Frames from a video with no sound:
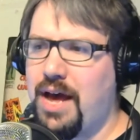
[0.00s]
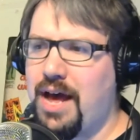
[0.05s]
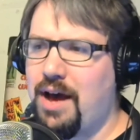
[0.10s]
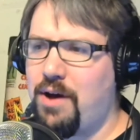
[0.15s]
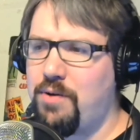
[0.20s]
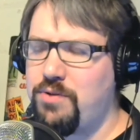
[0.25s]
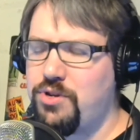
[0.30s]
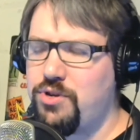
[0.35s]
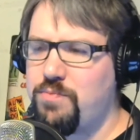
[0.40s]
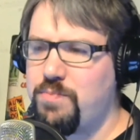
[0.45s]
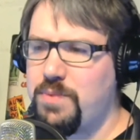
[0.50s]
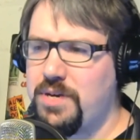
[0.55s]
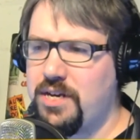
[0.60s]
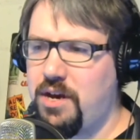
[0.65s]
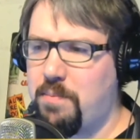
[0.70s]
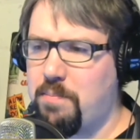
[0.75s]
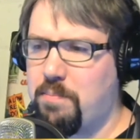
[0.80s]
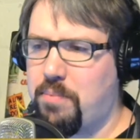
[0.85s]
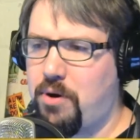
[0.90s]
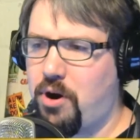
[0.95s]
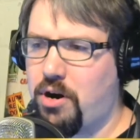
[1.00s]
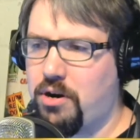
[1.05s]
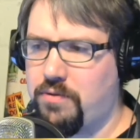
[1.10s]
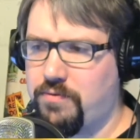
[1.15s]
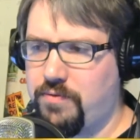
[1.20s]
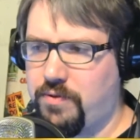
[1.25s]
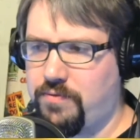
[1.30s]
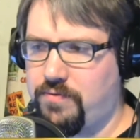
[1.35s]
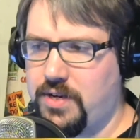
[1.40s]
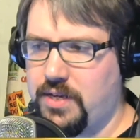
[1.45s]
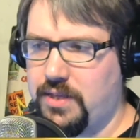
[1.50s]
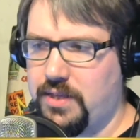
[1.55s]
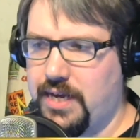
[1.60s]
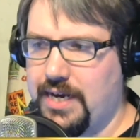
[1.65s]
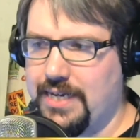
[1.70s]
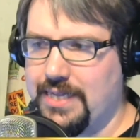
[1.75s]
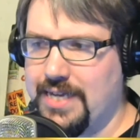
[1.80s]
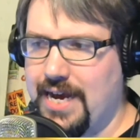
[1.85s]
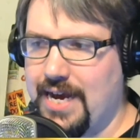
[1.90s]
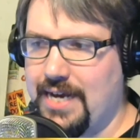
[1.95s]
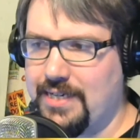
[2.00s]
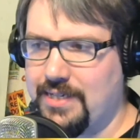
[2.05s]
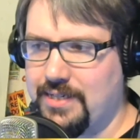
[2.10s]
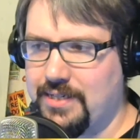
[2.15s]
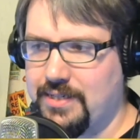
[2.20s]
how do you become part of a feed like that?